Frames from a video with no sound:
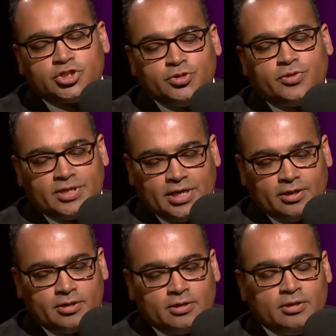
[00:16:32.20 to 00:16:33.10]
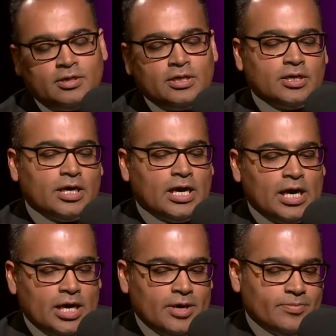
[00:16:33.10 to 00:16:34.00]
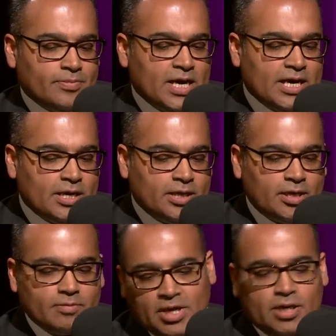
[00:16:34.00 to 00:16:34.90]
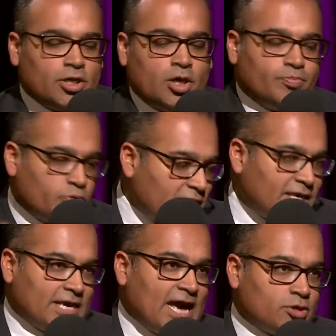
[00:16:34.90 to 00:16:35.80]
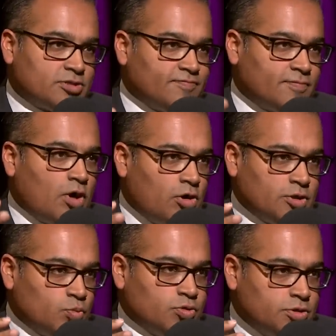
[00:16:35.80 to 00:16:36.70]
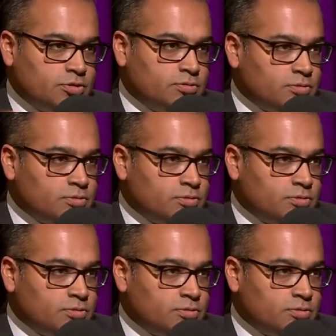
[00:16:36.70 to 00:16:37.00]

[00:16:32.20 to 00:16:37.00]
do you think, um, you know, breaking out of the Hollywood